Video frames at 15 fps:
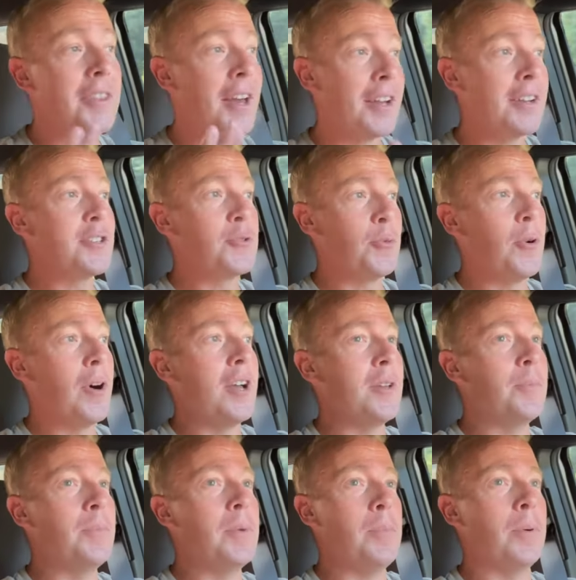that is
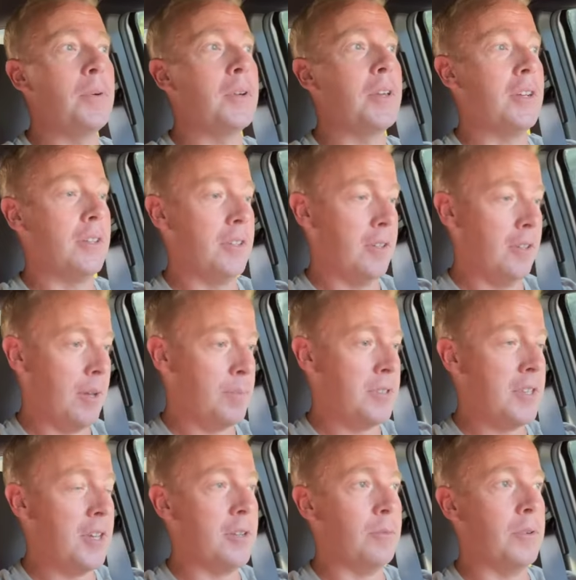why people get a little
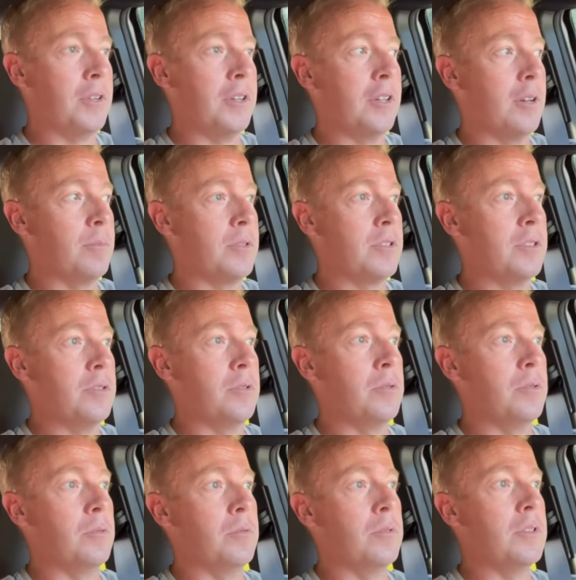upset when it comes
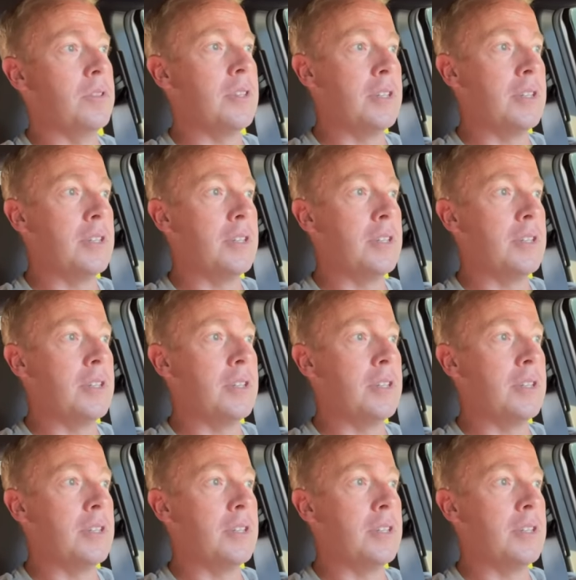to